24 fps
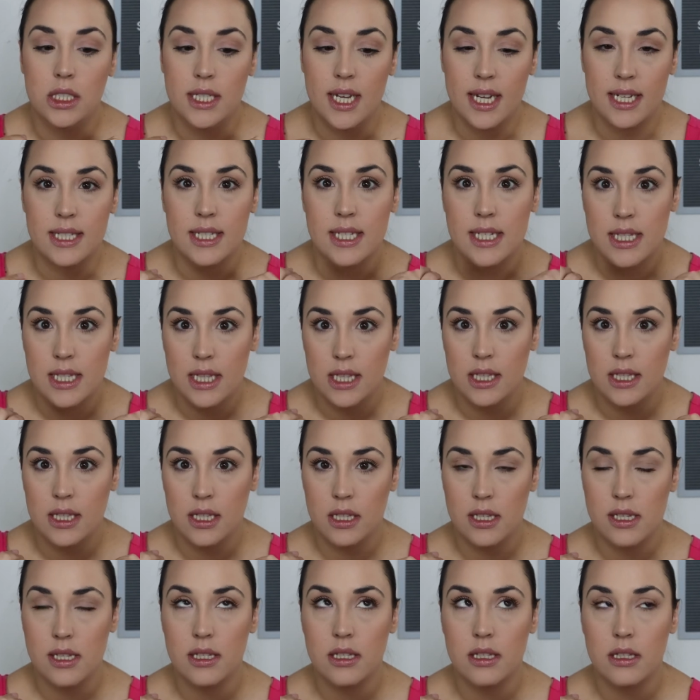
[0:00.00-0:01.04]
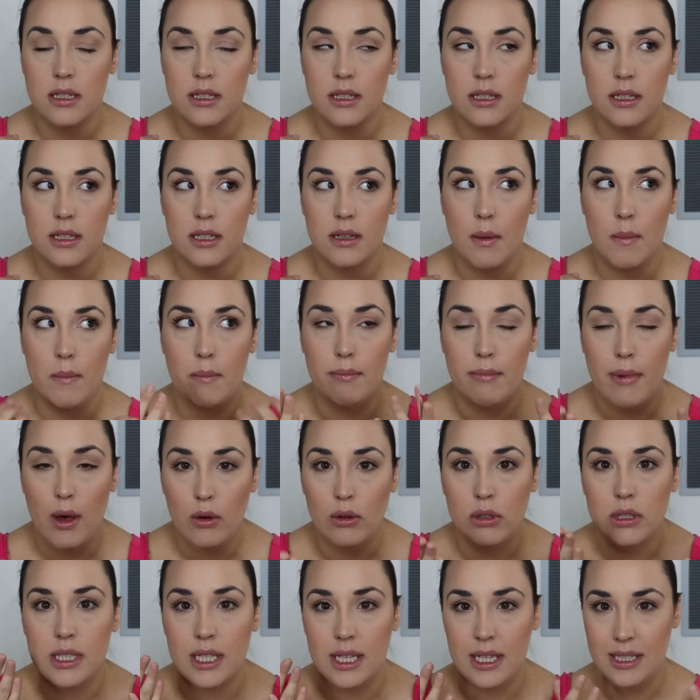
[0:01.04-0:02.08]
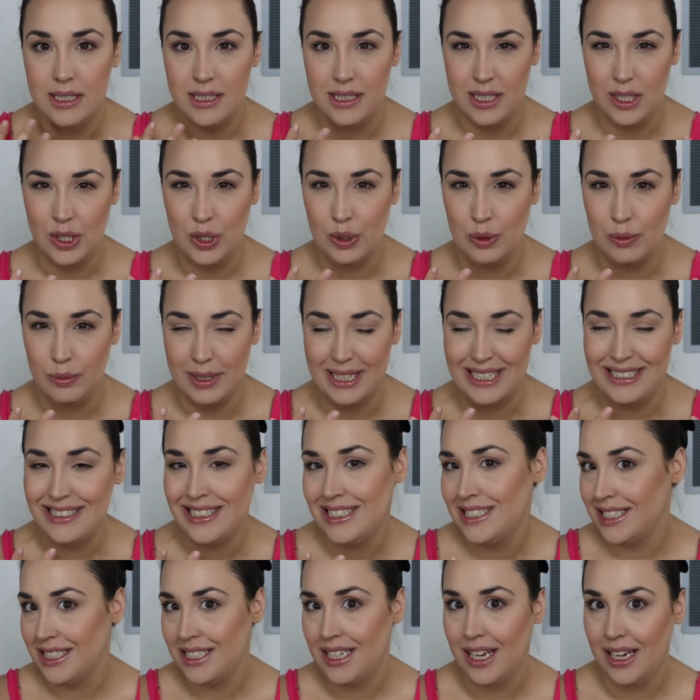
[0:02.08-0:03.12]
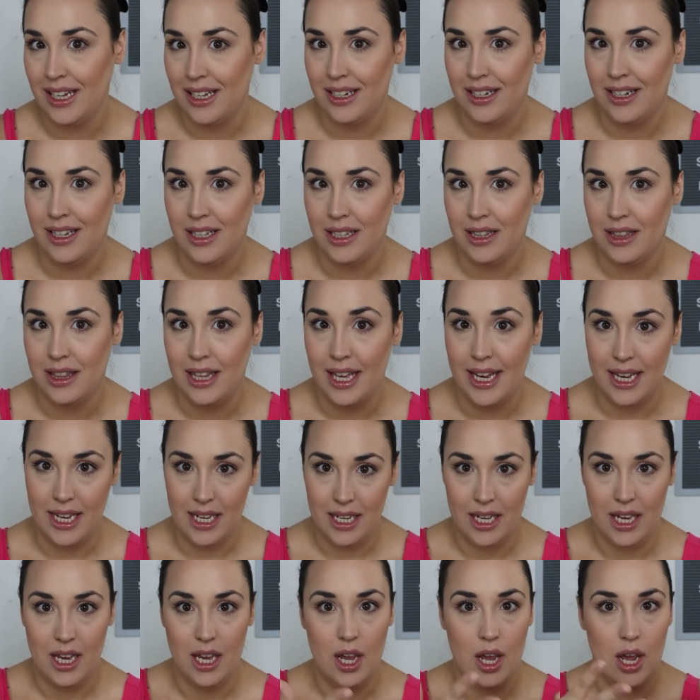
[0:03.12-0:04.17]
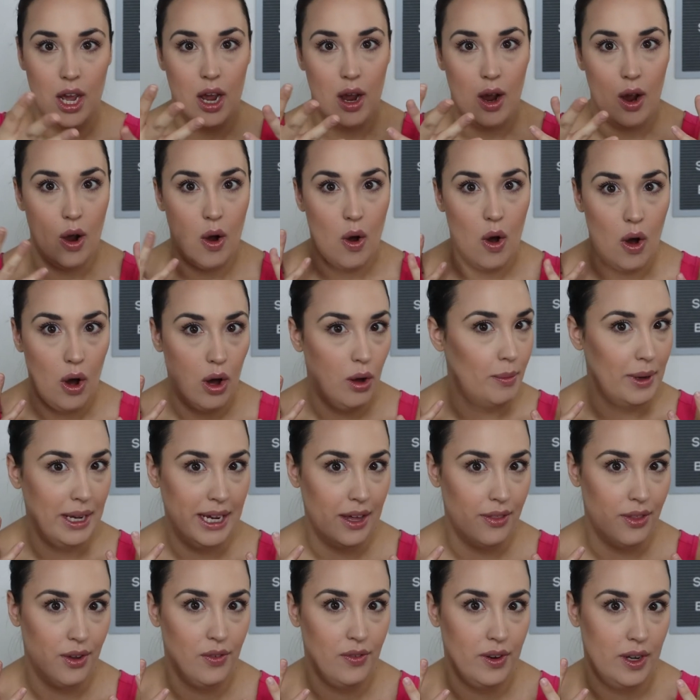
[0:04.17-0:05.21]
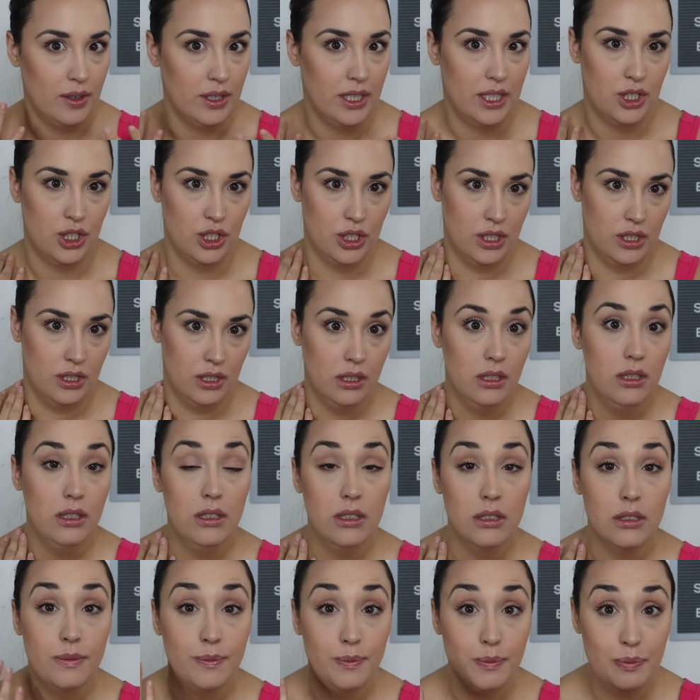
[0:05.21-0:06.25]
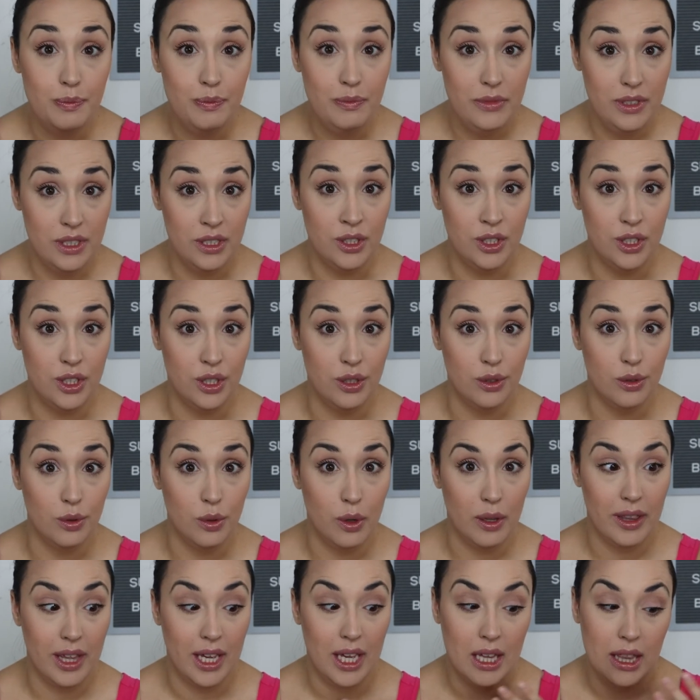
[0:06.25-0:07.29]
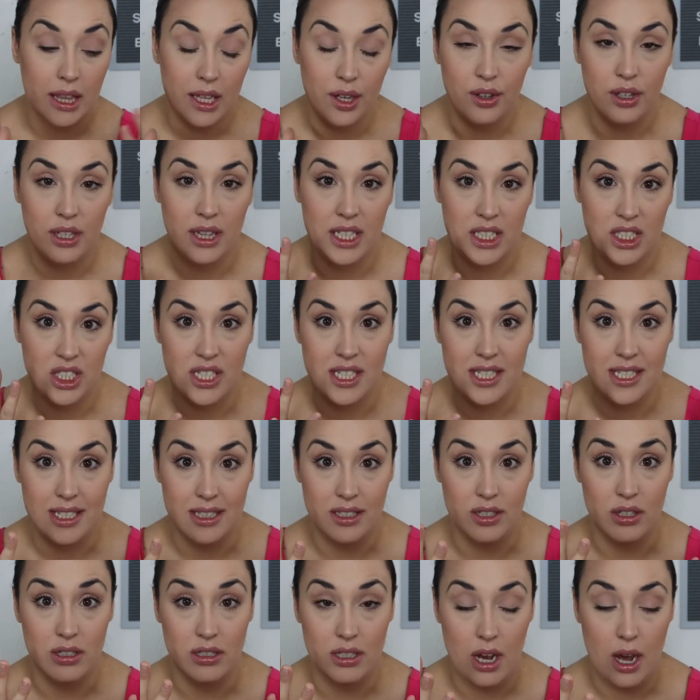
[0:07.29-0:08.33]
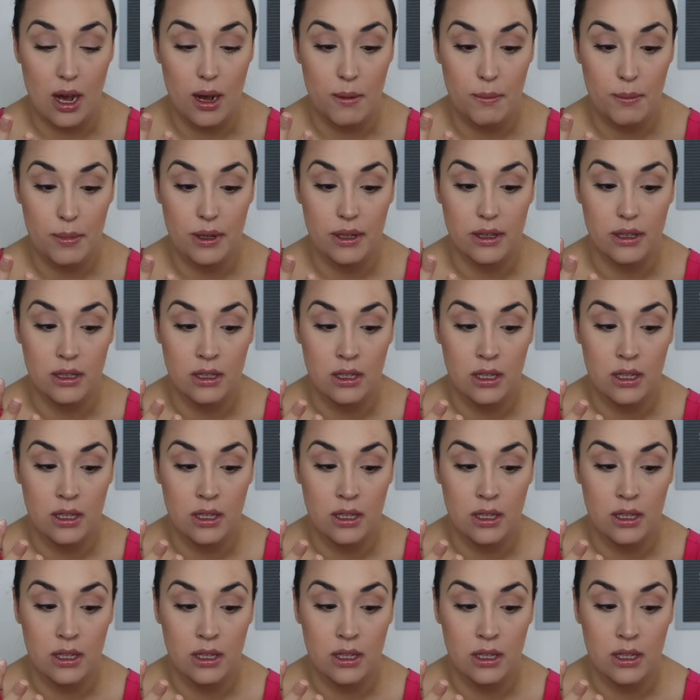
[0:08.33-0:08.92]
doesn't melt into my skin like all my other foundations do. Like it literally just sits on top